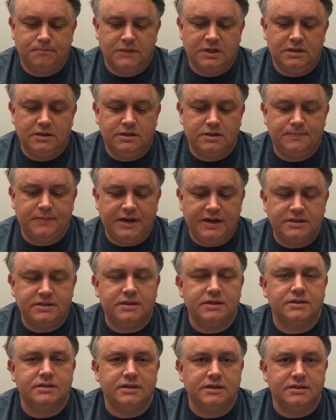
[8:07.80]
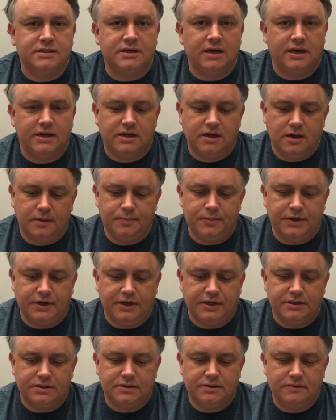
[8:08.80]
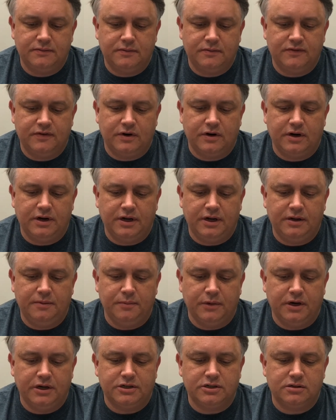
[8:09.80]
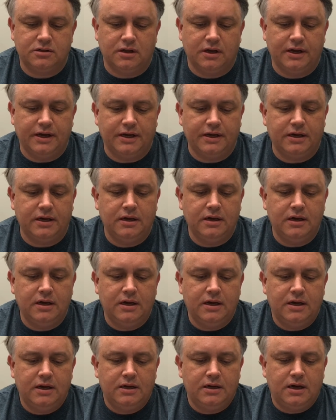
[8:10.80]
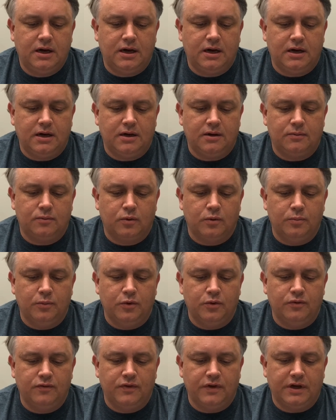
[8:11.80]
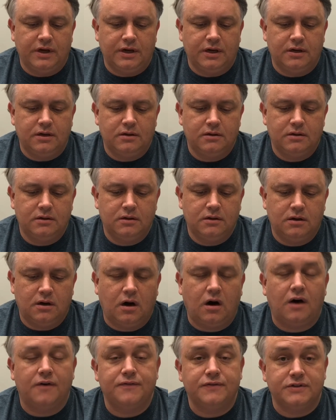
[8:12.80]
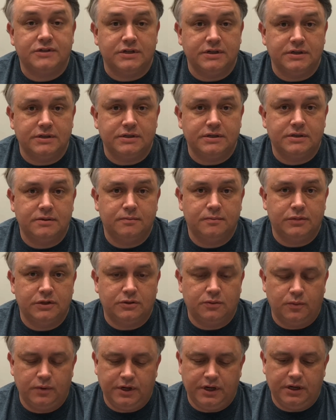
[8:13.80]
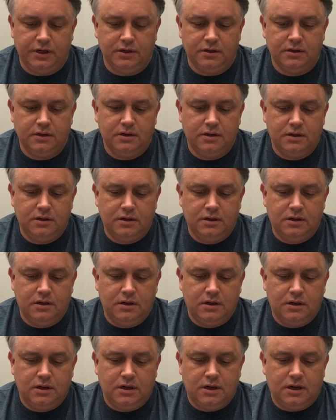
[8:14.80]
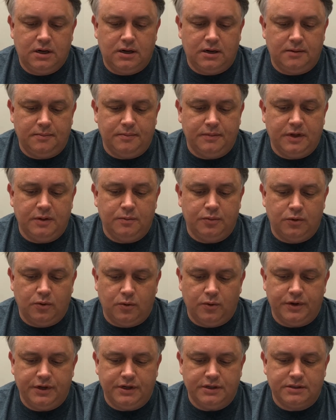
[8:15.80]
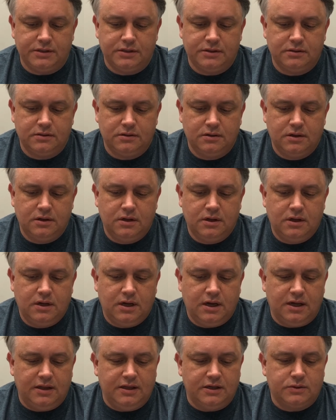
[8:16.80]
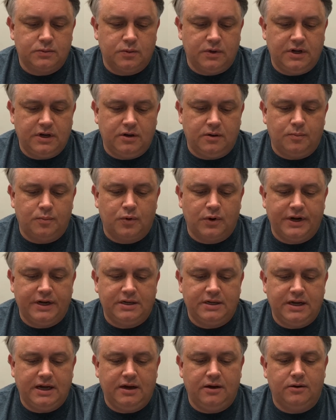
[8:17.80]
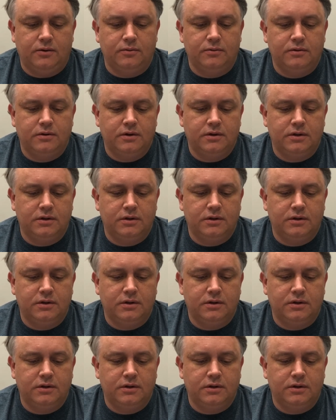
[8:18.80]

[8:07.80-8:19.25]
spaces inside companies, very much like removing offices between employees. And this would help break down